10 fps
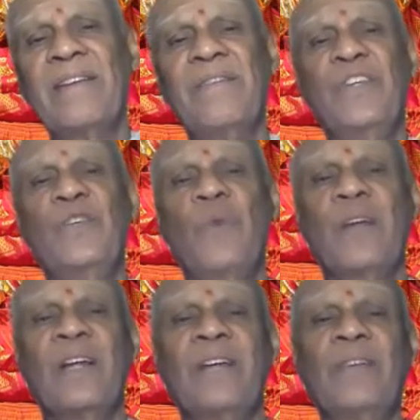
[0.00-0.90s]
Which
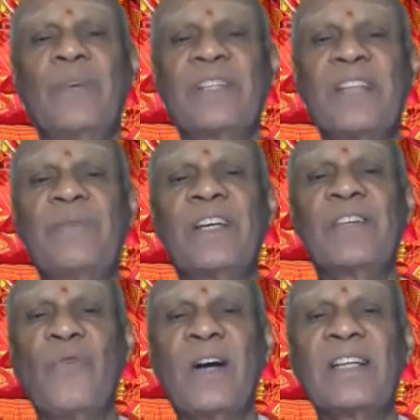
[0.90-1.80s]
one
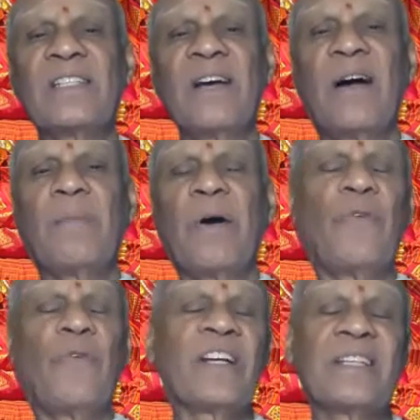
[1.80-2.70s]
scriptures focus
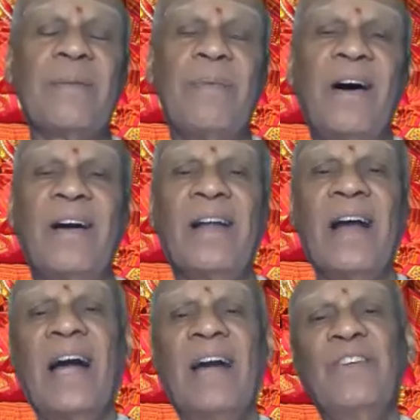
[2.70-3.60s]
upon,
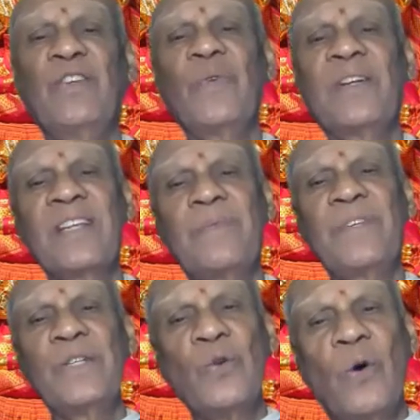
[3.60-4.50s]
and which one
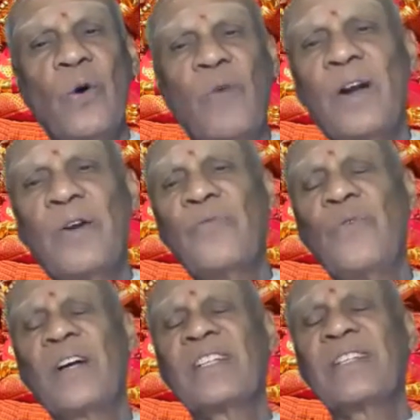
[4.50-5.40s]
scriptures don't want to
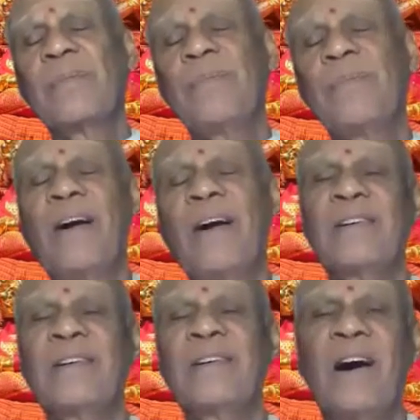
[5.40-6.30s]
focus upon.
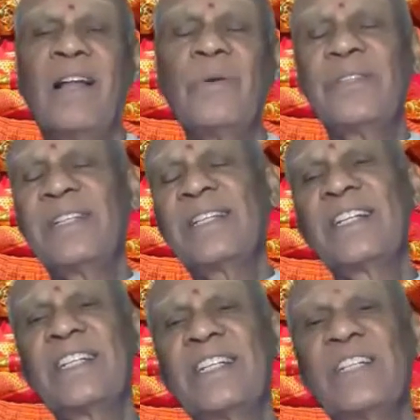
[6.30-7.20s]
All those
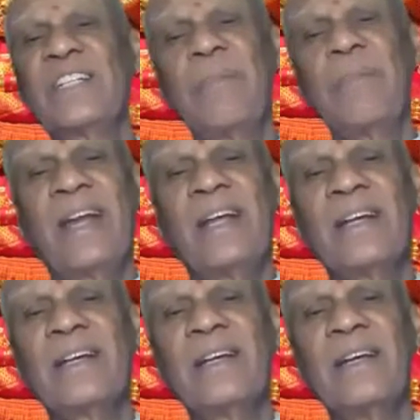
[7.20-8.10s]
discussions we made.
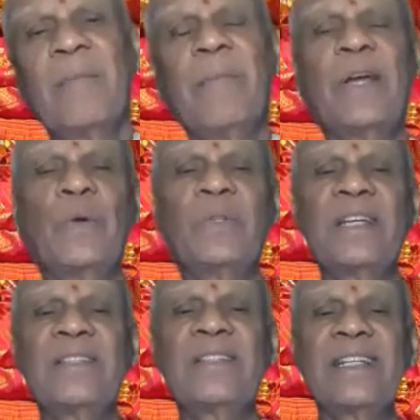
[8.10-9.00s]
By
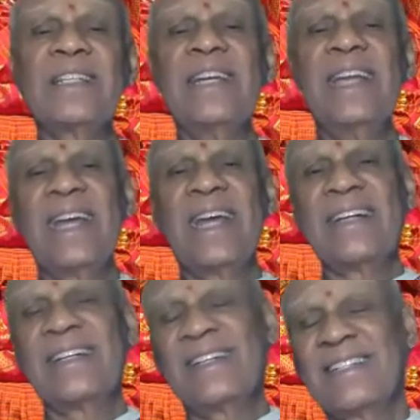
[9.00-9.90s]
using 6
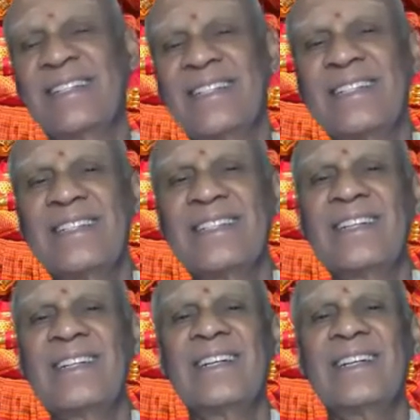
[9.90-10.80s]
indicators,
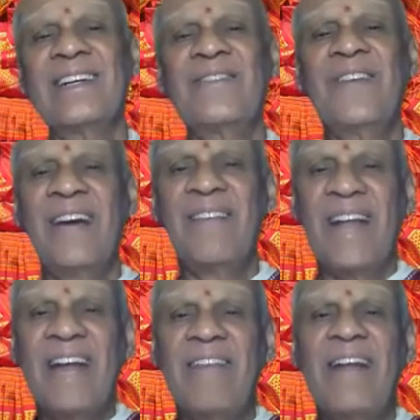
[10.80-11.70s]
we have
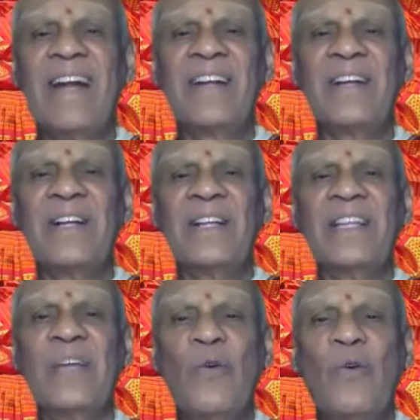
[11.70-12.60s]
arrived at
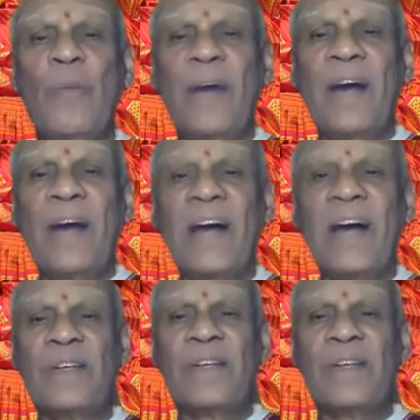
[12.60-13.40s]
the Upakrama